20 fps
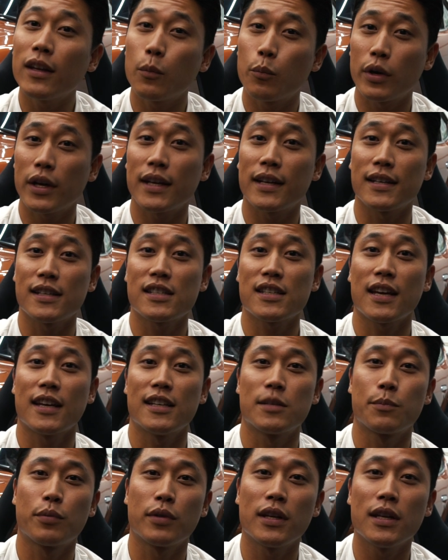the British
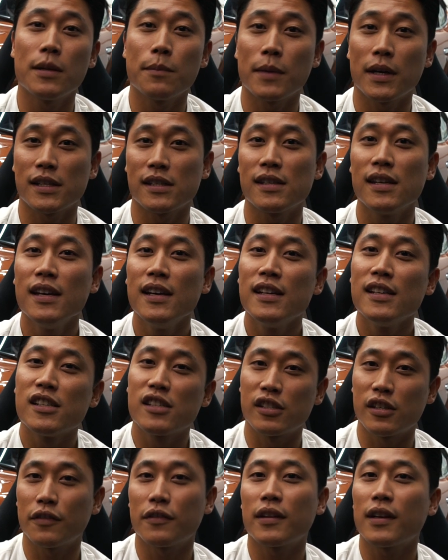has pretty much
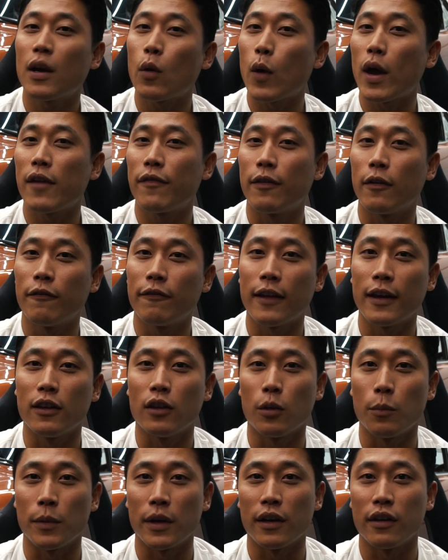shifted away from
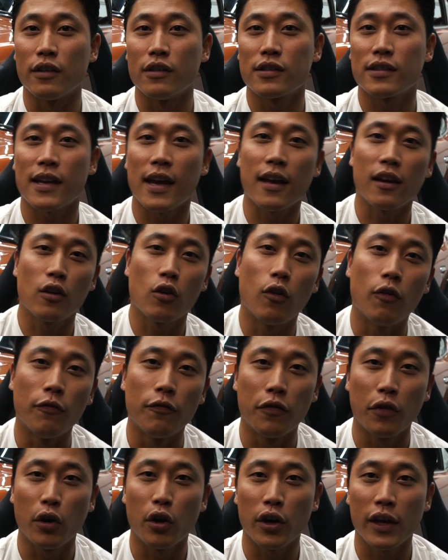fender mirrors and
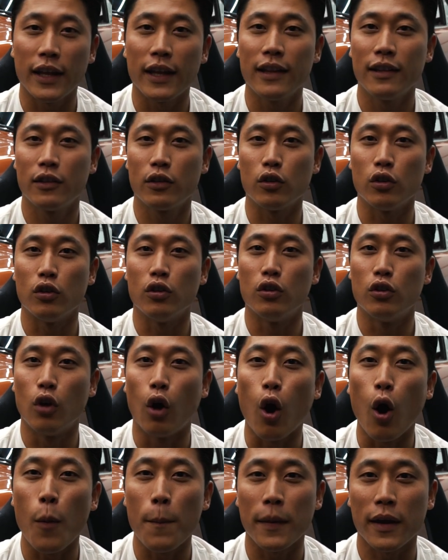converted to
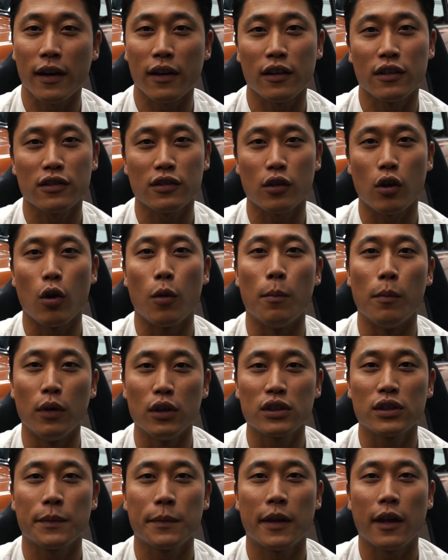door mirrors on
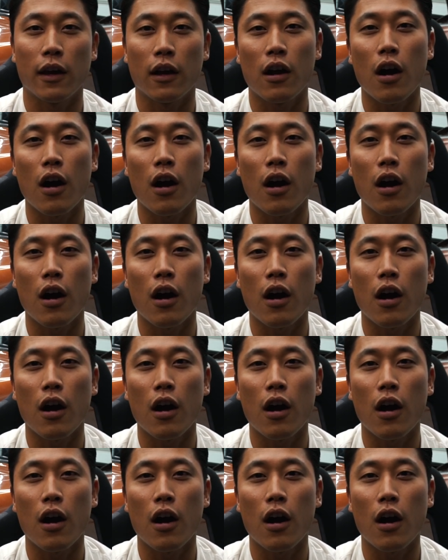most of the